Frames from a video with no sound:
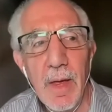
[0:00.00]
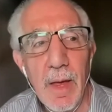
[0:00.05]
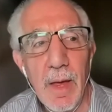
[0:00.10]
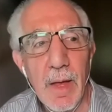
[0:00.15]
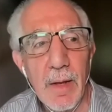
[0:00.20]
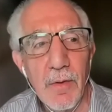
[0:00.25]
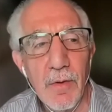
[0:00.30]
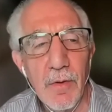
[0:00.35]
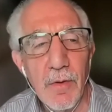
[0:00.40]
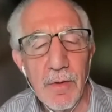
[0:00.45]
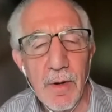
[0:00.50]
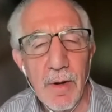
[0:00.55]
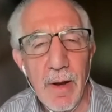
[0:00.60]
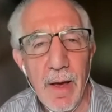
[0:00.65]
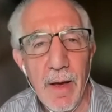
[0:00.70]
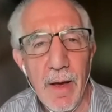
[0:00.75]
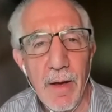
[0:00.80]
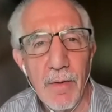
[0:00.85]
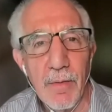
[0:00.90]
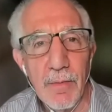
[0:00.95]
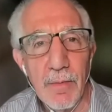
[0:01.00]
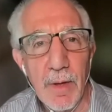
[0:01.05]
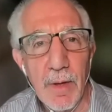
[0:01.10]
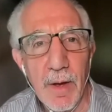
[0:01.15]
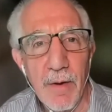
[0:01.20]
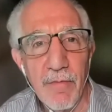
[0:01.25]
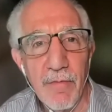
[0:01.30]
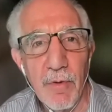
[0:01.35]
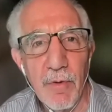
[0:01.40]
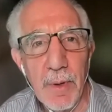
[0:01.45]
and looked at how
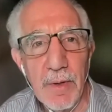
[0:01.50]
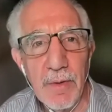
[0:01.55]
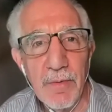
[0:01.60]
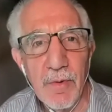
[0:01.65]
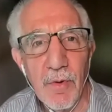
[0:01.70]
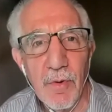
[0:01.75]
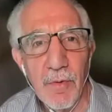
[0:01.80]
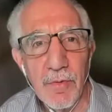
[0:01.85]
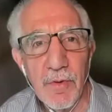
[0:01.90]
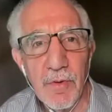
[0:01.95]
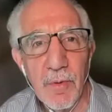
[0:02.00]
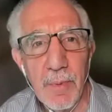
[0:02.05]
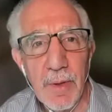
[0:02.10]
everybody's goals could be